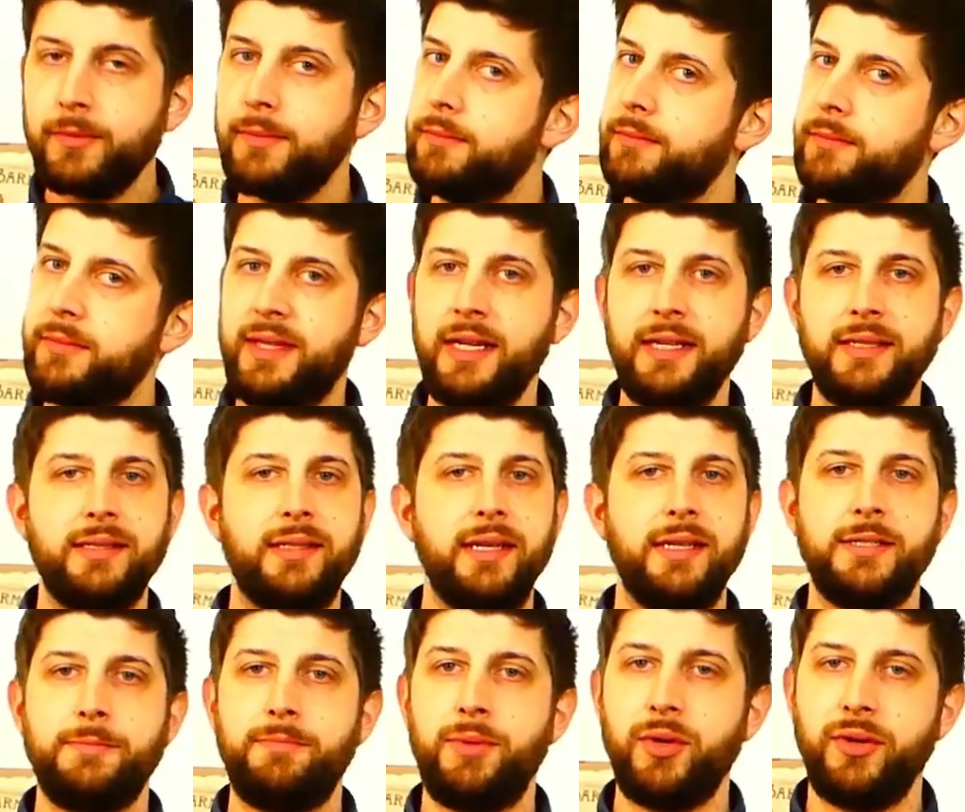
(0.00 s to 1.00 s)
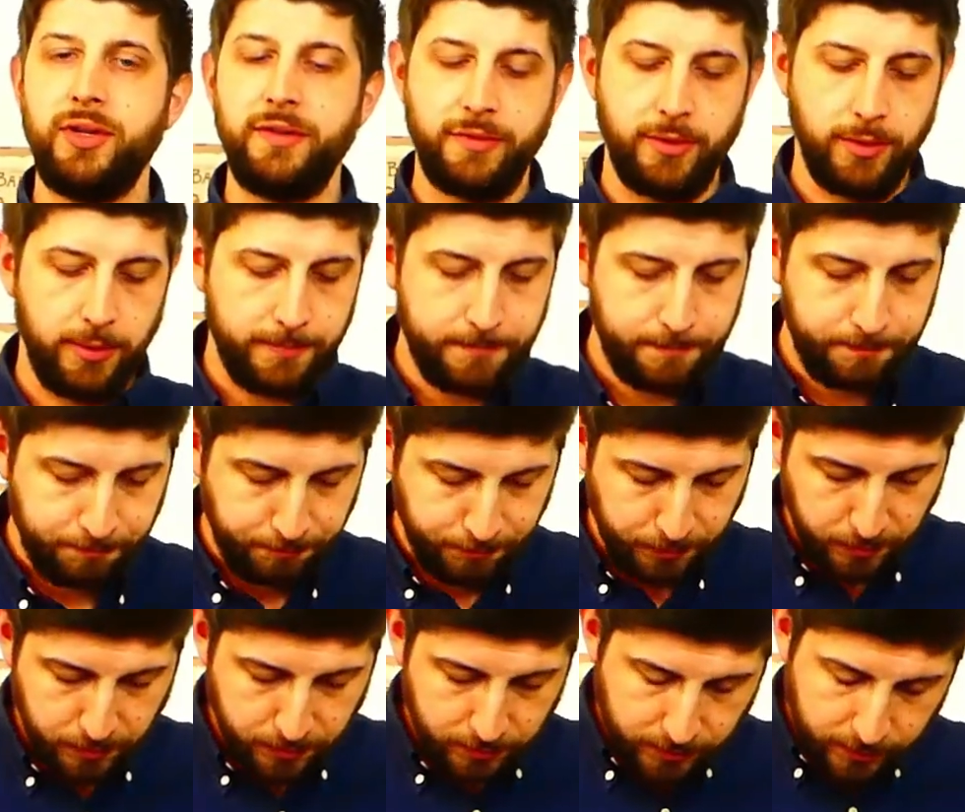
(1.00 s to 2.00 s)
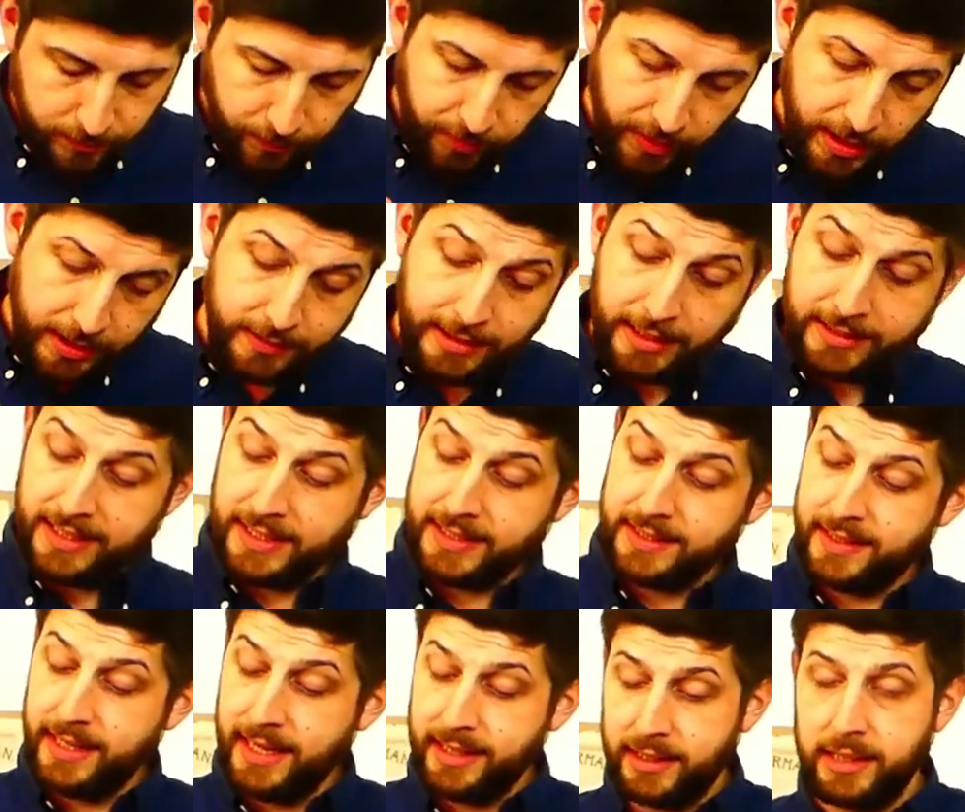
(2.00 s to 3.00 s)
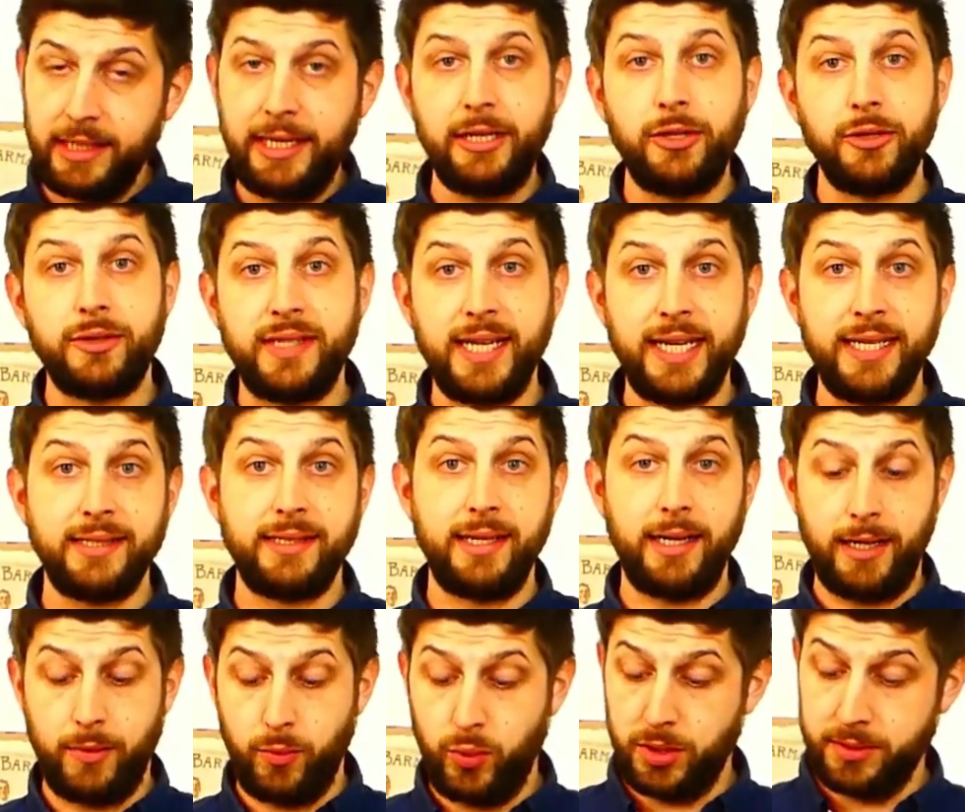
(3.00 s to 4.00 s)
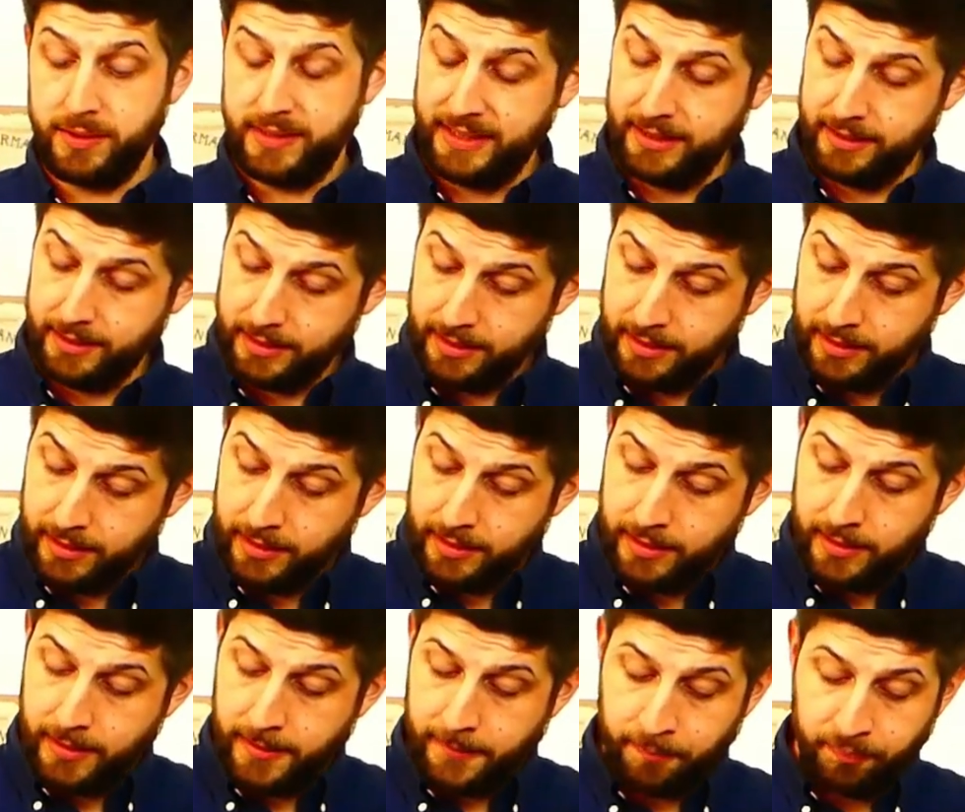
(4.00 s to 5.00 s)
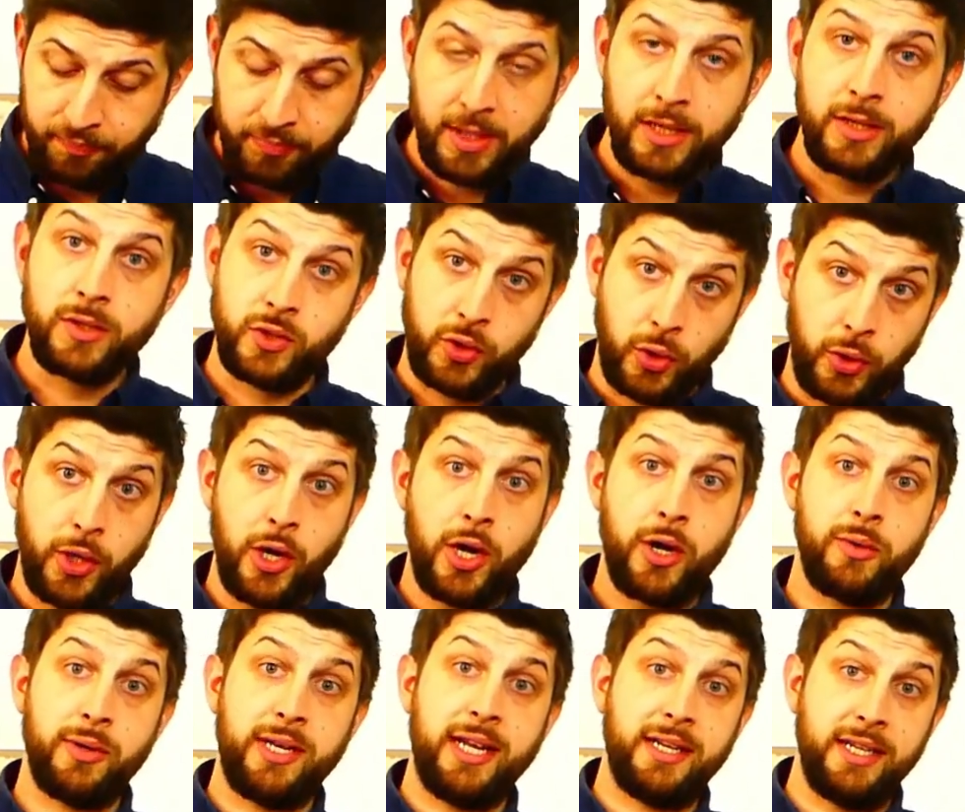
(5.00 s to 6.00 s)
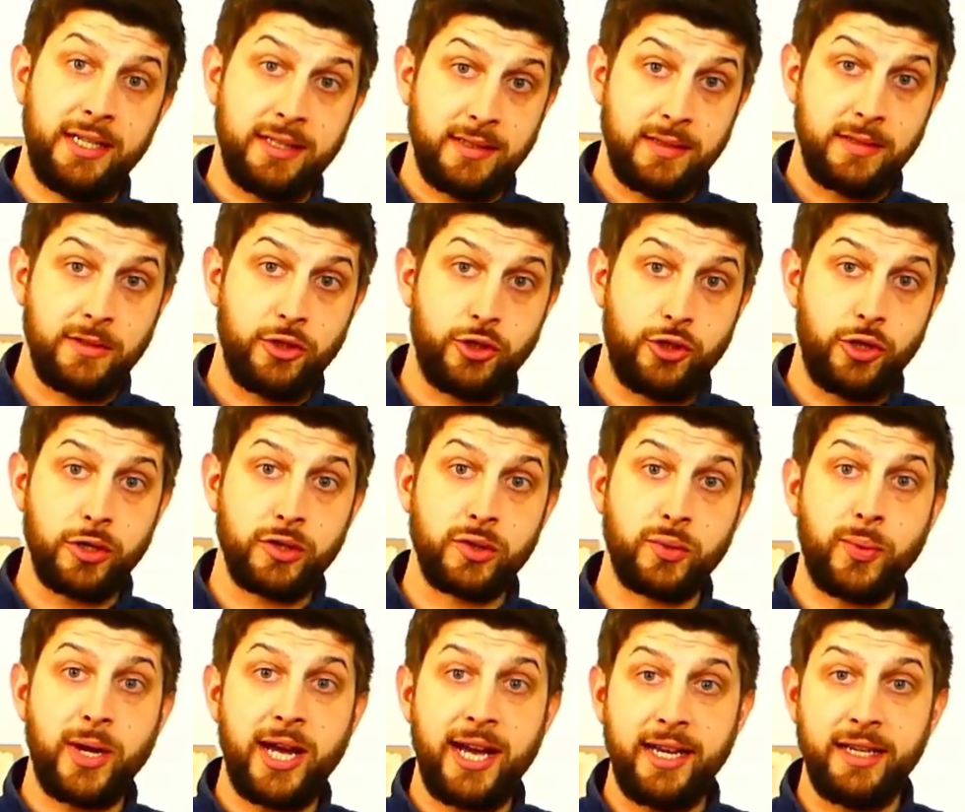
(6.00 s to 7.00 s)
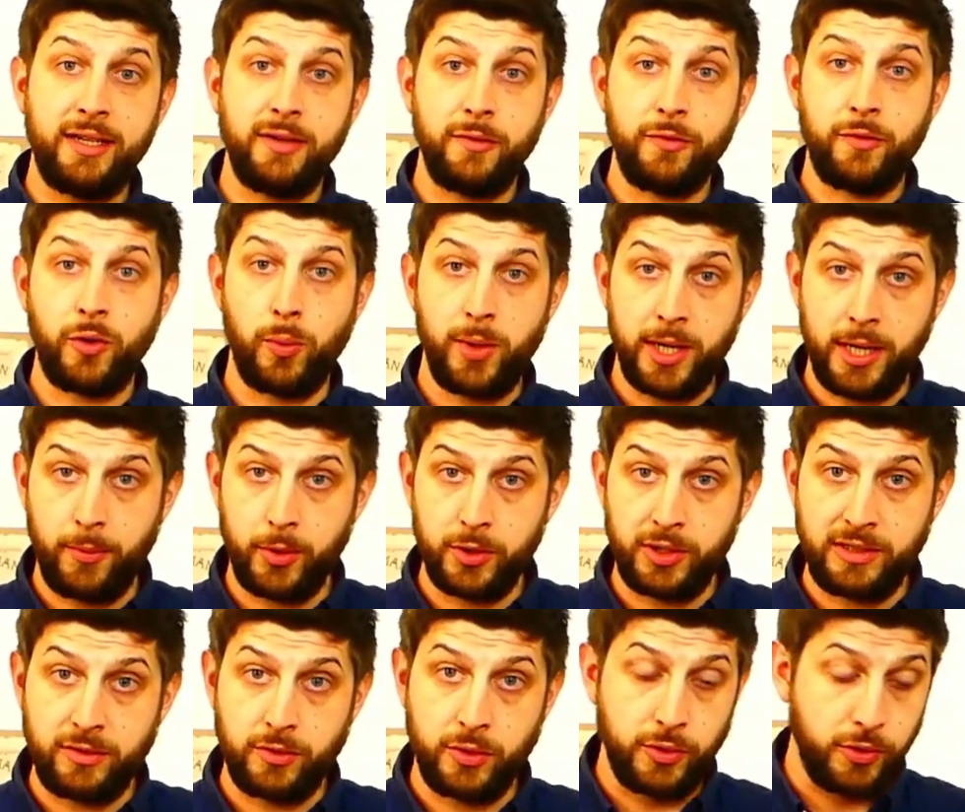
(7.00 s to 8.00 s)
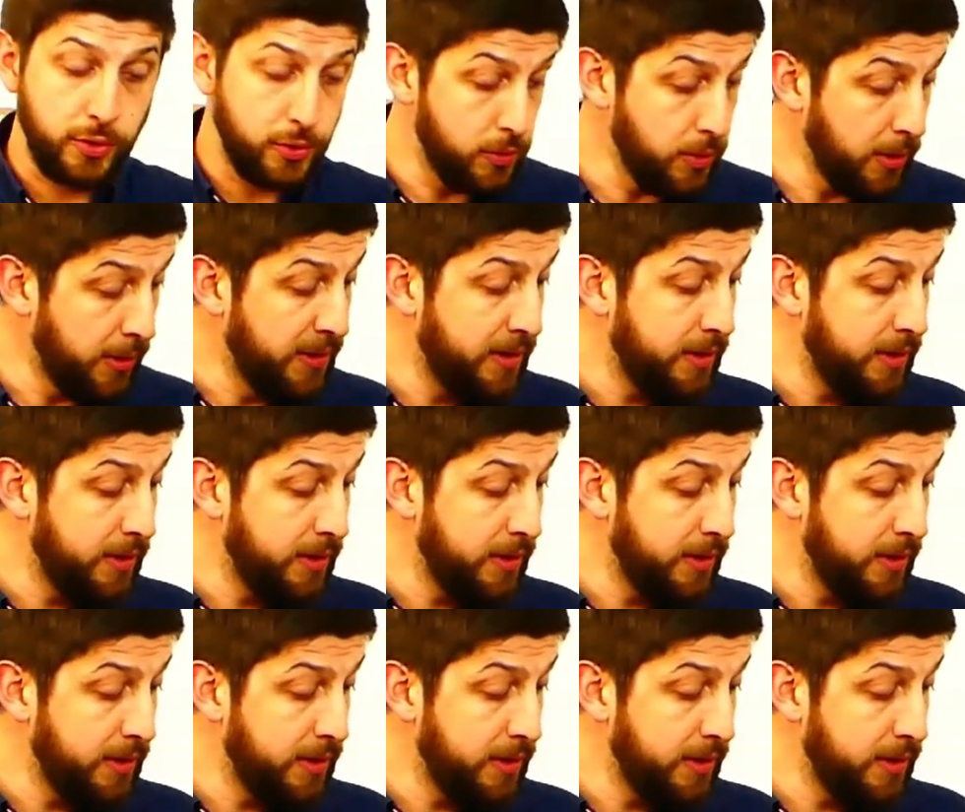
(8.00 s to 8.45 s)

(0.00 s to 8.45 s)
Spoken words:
This tastes beautiful. That's exactly the taste that I wanted. So now that is just right for what I wanted to do.